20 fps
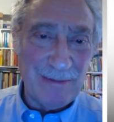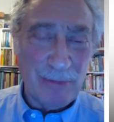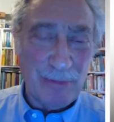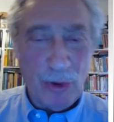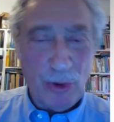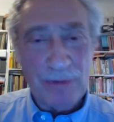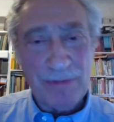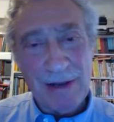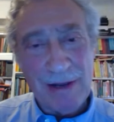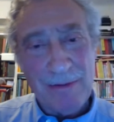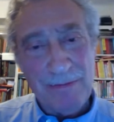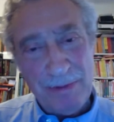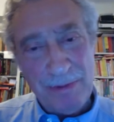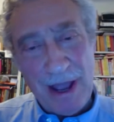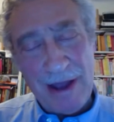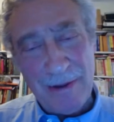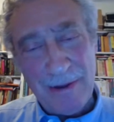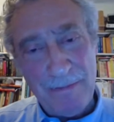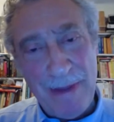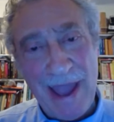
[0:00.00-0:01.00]
and brought me
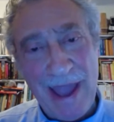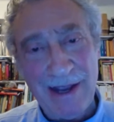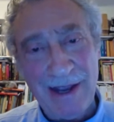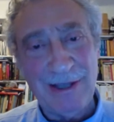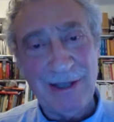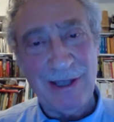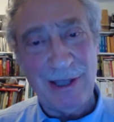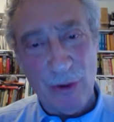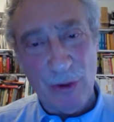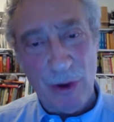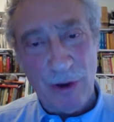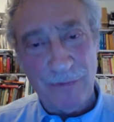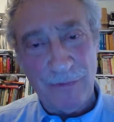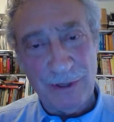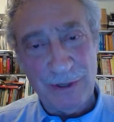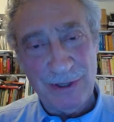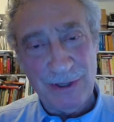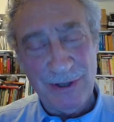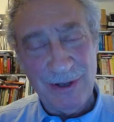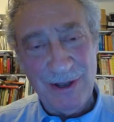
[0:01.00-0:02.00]
kind of back into the
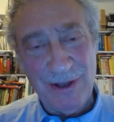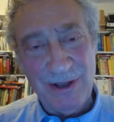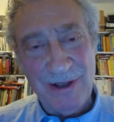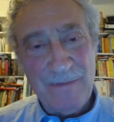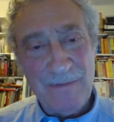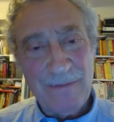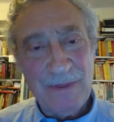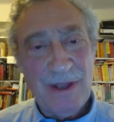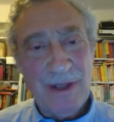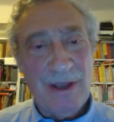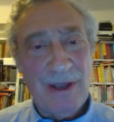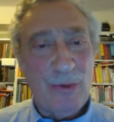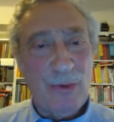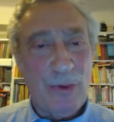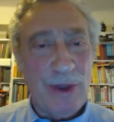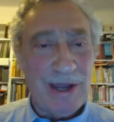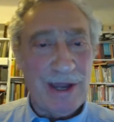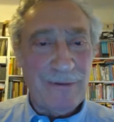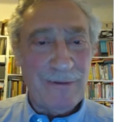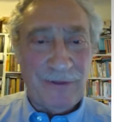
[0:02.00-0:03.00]
office.
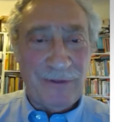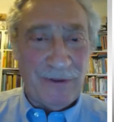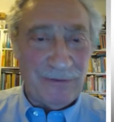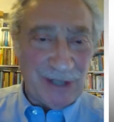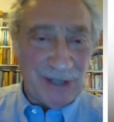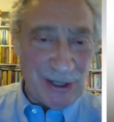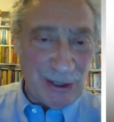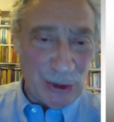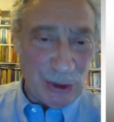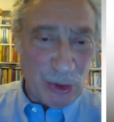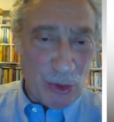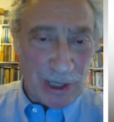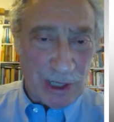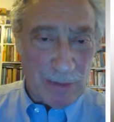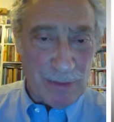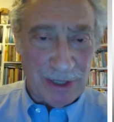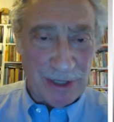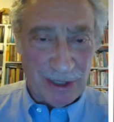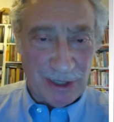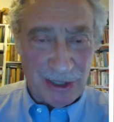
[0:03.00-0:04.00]
We had a 15 or
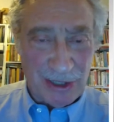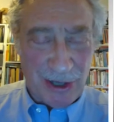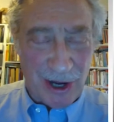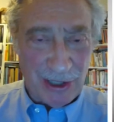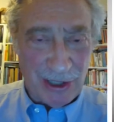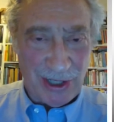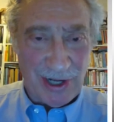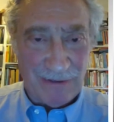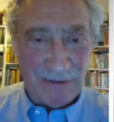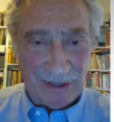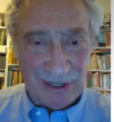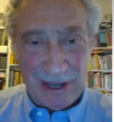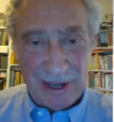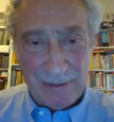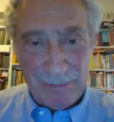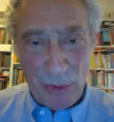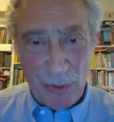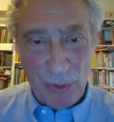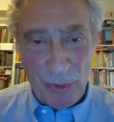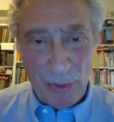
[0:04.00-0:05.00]
20-minute discussion after
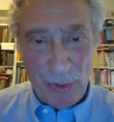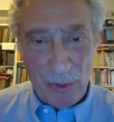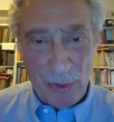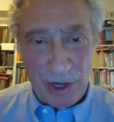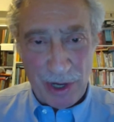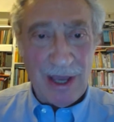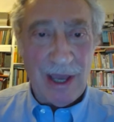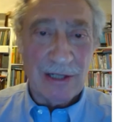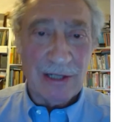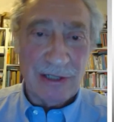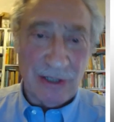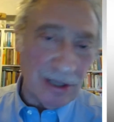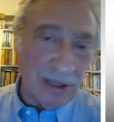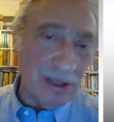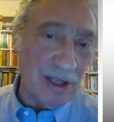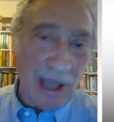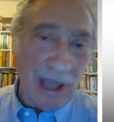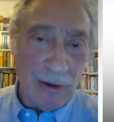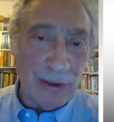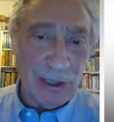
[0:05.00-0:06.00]
that point, and
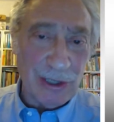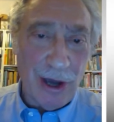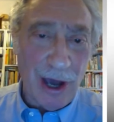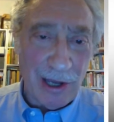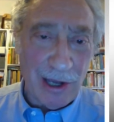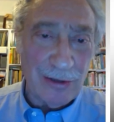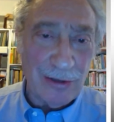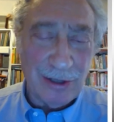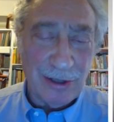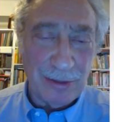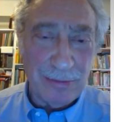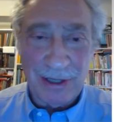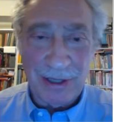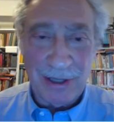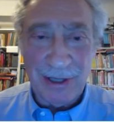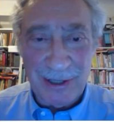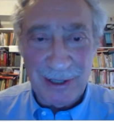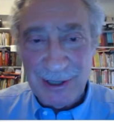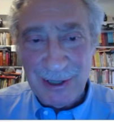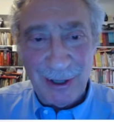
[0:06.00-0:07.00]
suddenly I was hired to
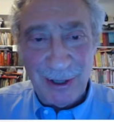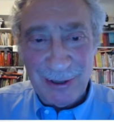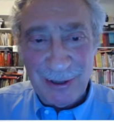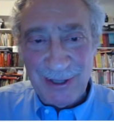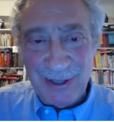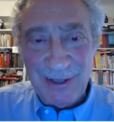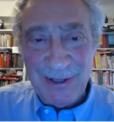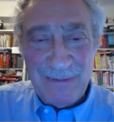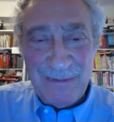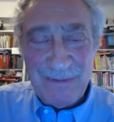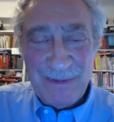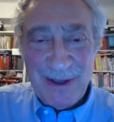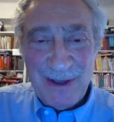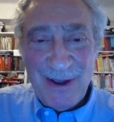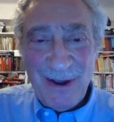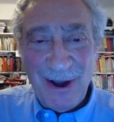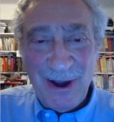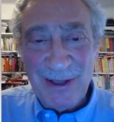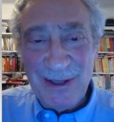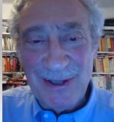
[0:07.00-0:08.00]
be the consultant
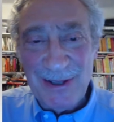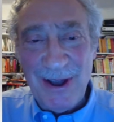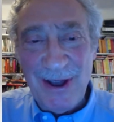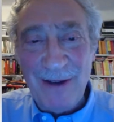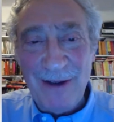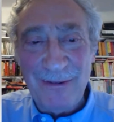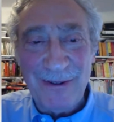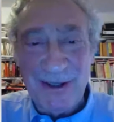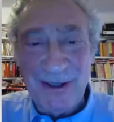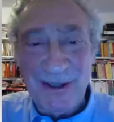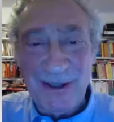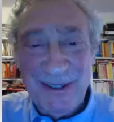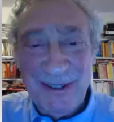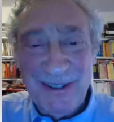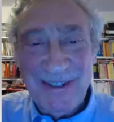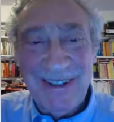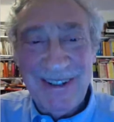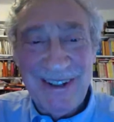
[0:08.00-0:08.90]
on the novel.